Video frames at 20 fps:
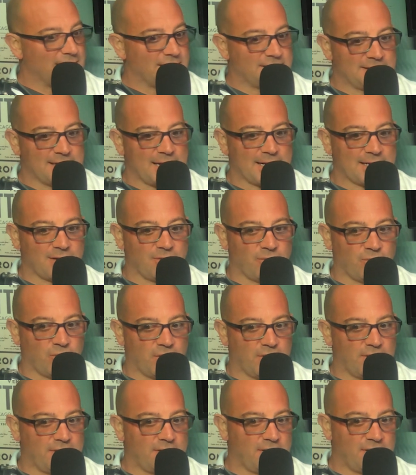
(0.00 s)
second
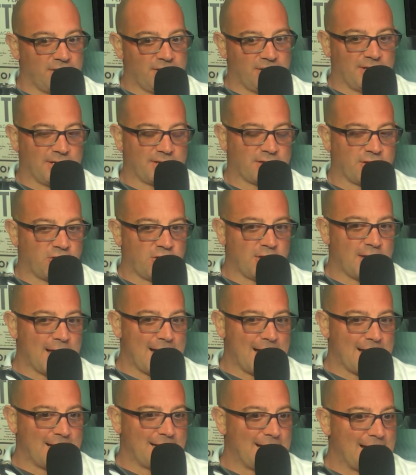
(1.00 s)
one, you got the
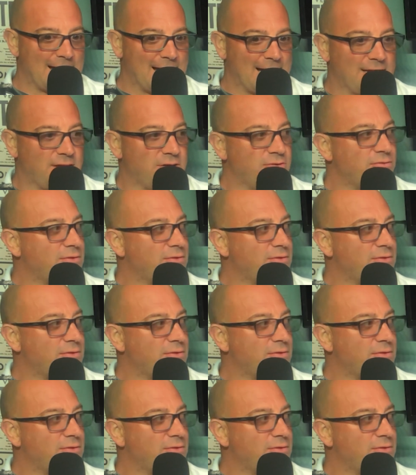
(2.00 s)
chat, and you